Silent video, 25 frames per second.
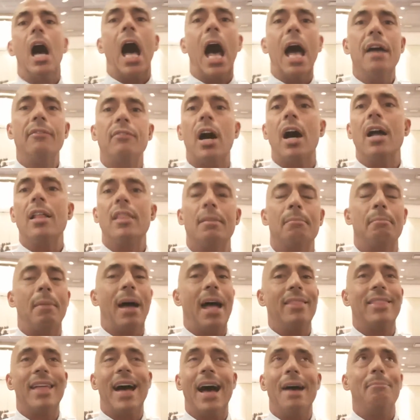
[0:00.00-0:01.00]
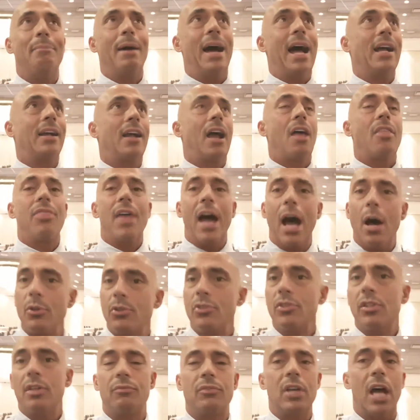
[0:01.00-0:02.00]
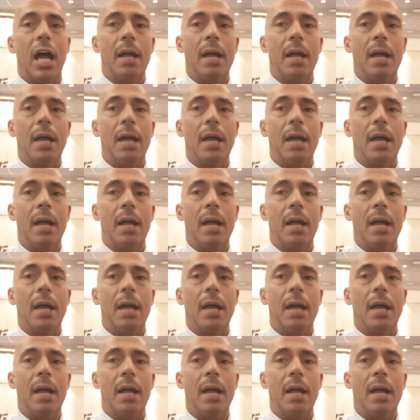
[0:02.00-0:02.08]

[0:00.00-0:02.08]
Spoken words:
I've gotten that back thousands of